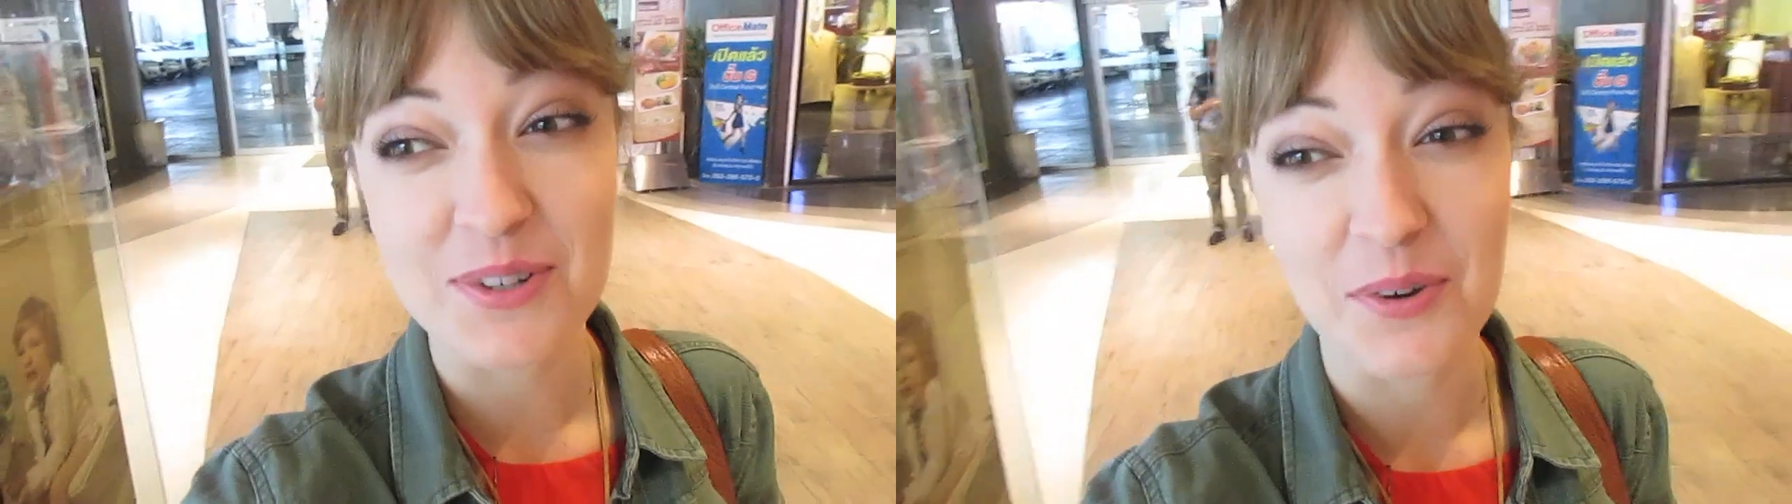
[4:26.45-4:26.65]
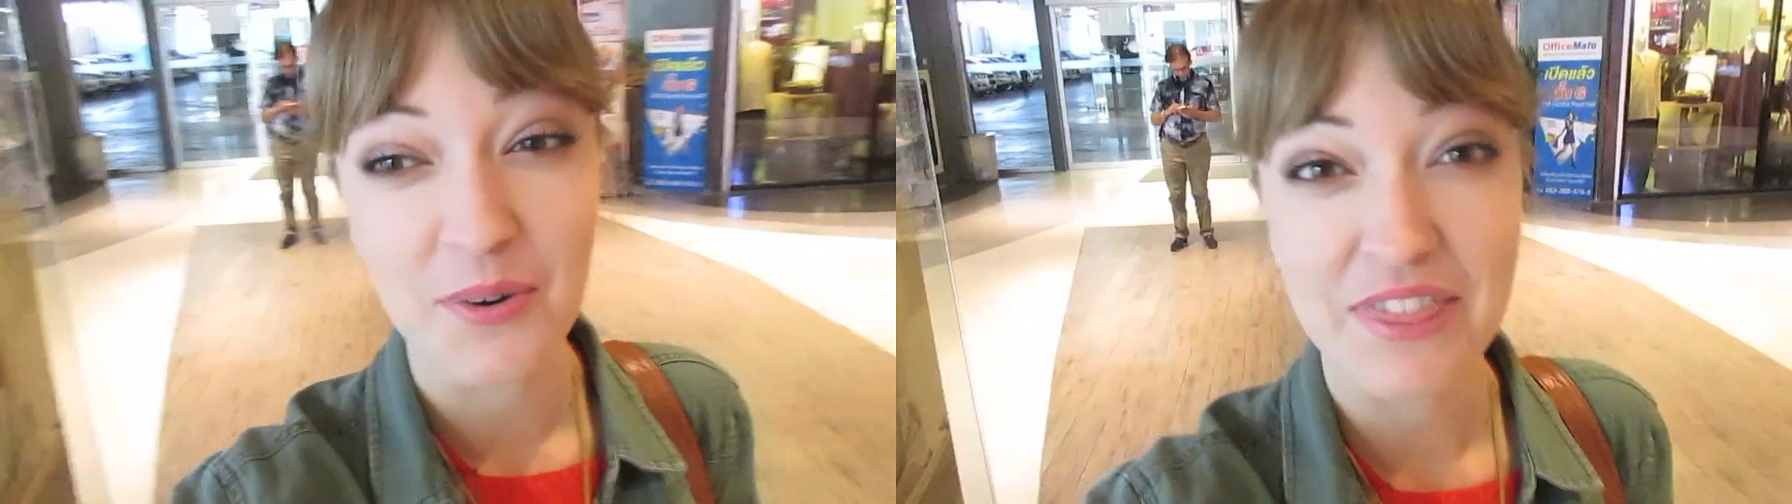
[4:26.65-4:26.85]

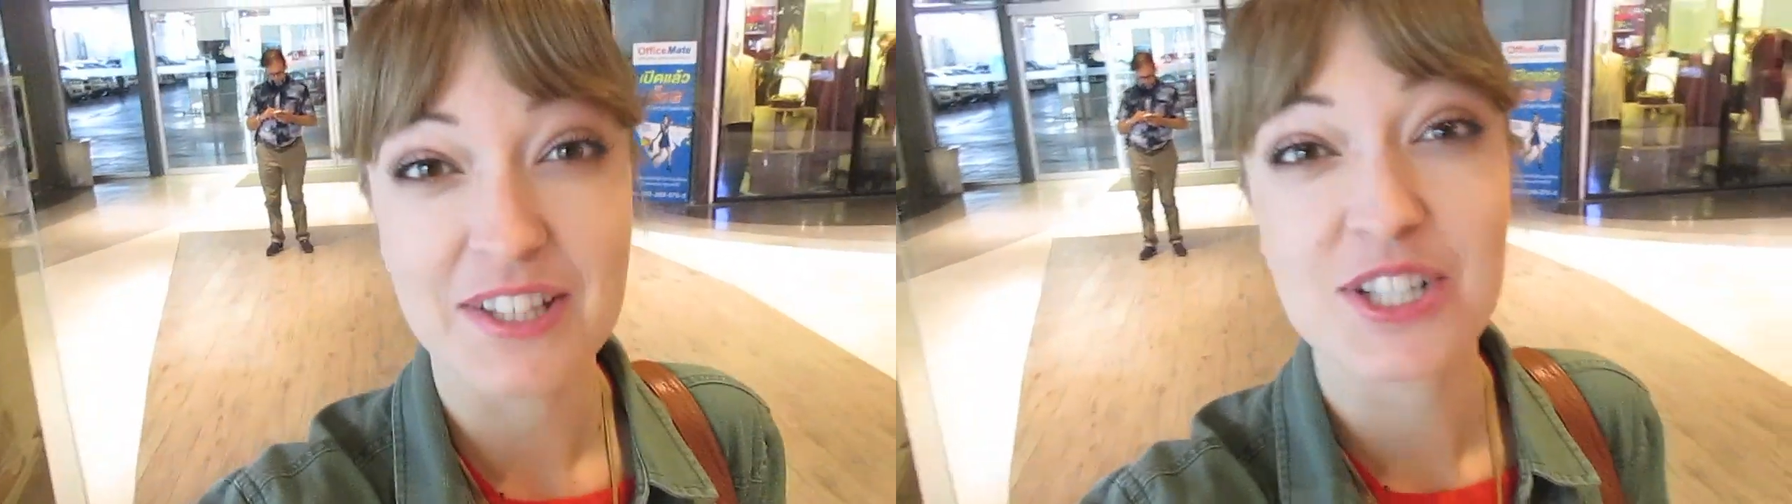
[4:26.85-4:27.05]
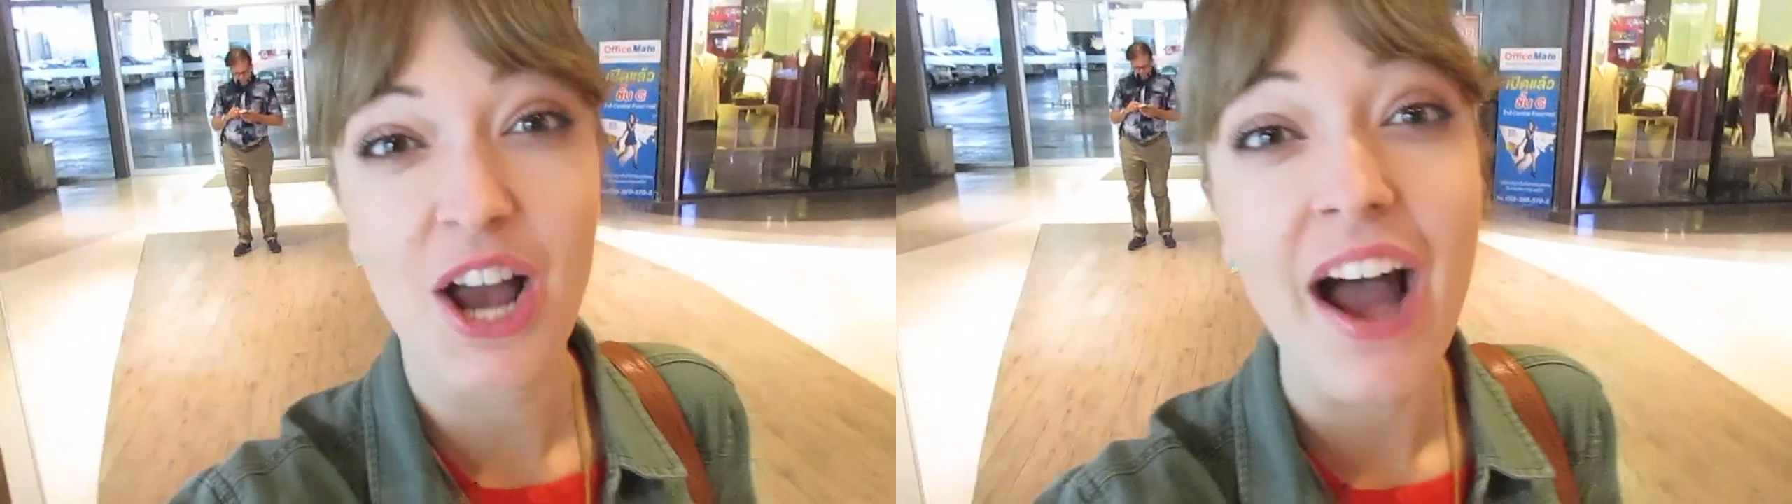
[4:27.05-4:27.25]
to
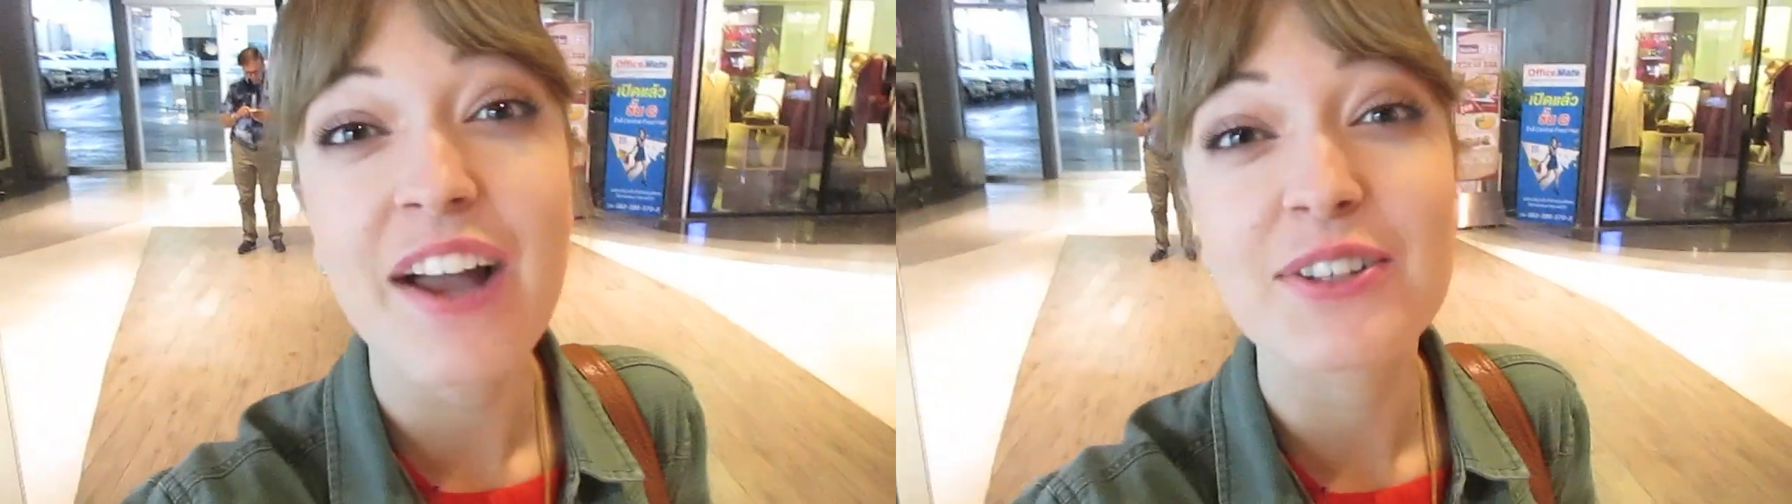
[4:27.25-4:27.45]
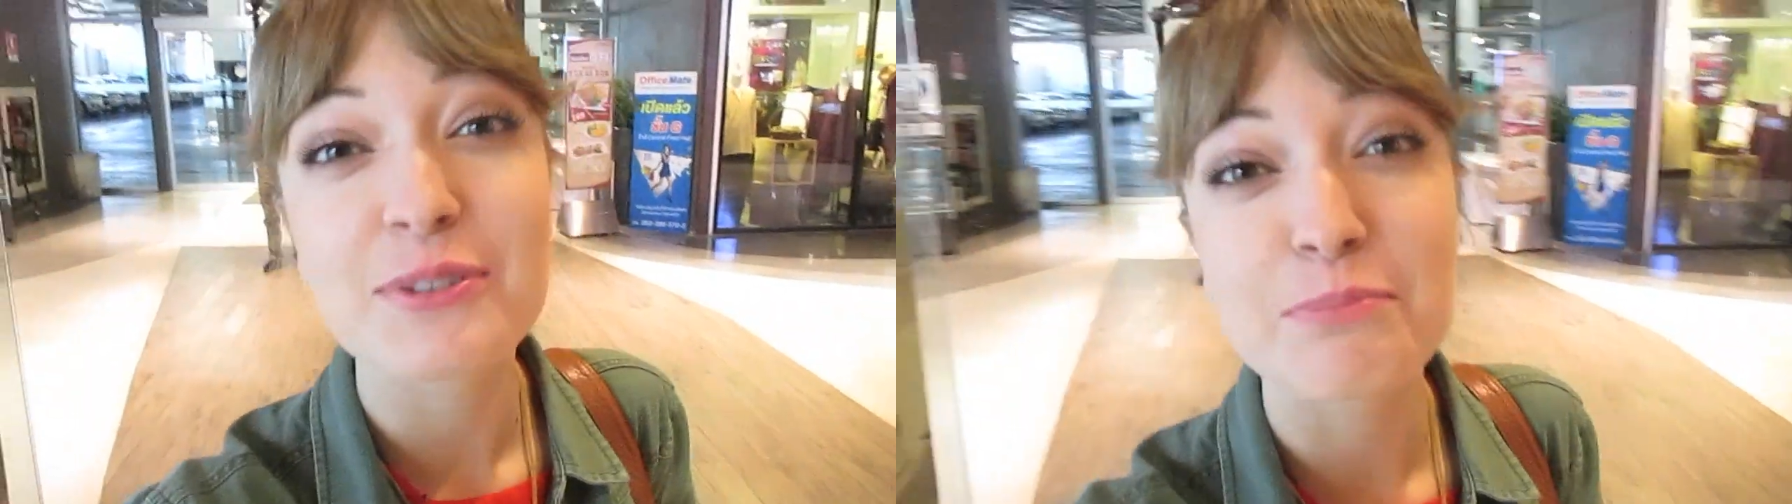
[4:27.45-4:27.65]
the
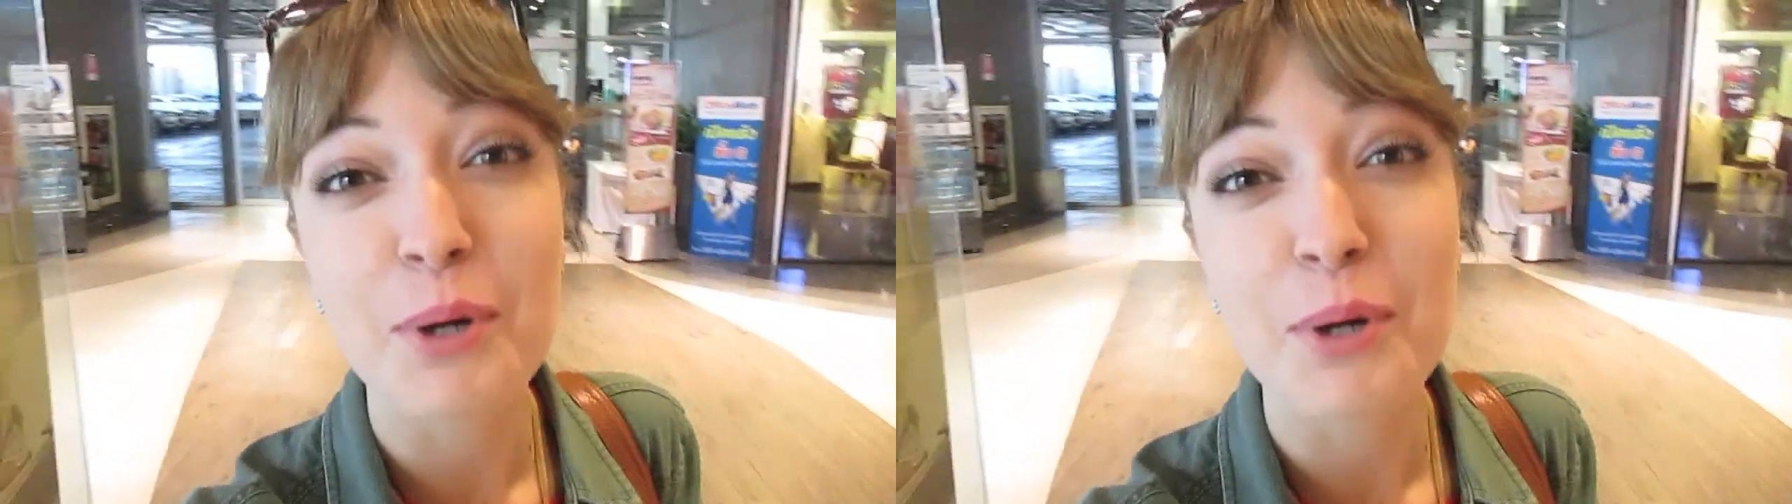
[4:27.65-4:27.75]
child